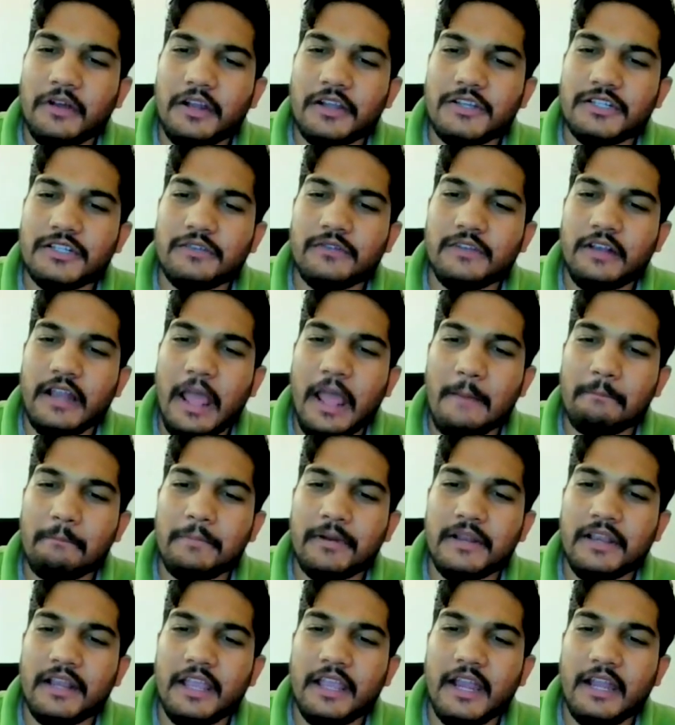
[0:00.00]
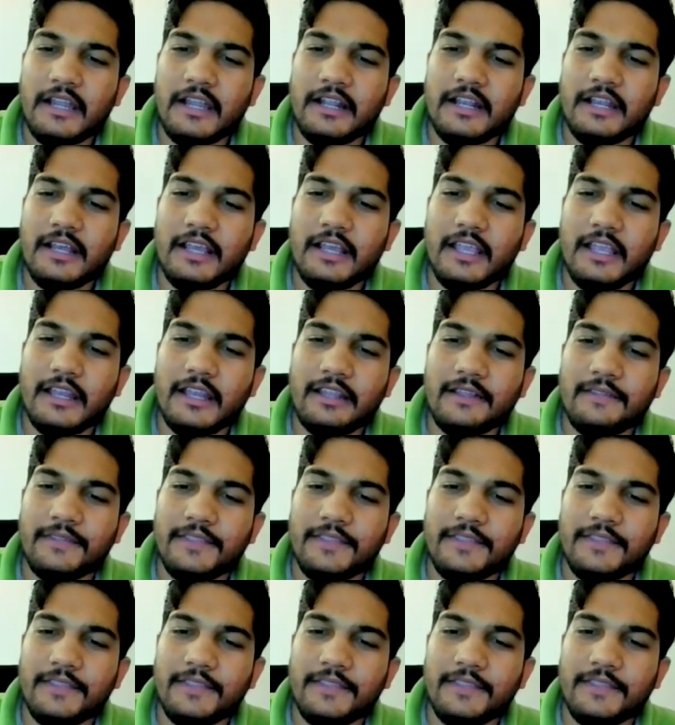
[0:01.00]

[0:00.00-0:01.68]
Progression will happen again and again,